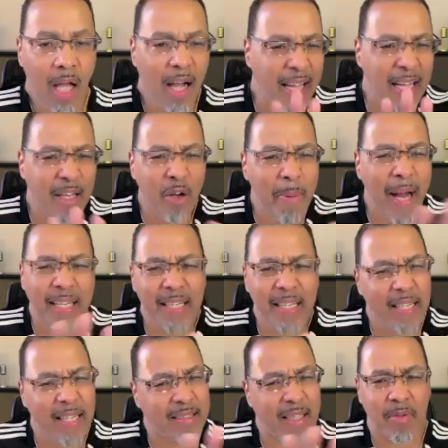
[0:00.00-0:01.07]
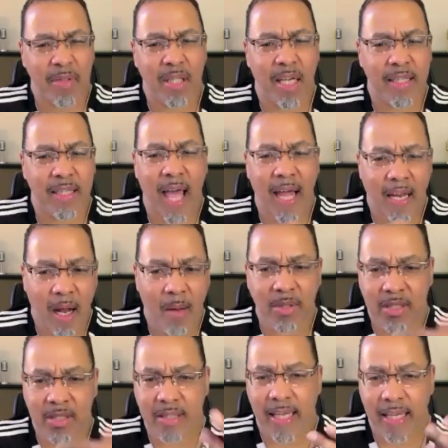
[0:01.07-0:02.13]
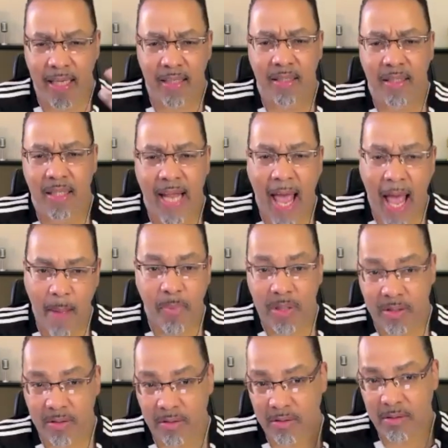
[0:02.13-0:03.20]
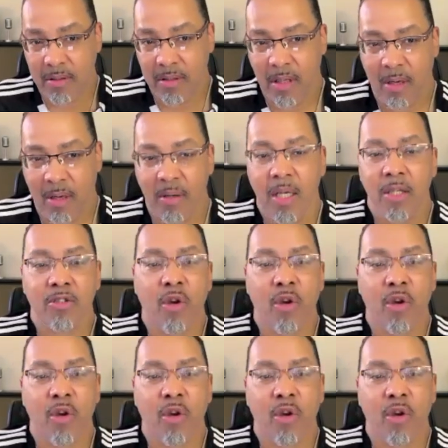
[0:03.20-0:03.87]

Again, nobody here has ever done that. I'm just saying it happens, you know.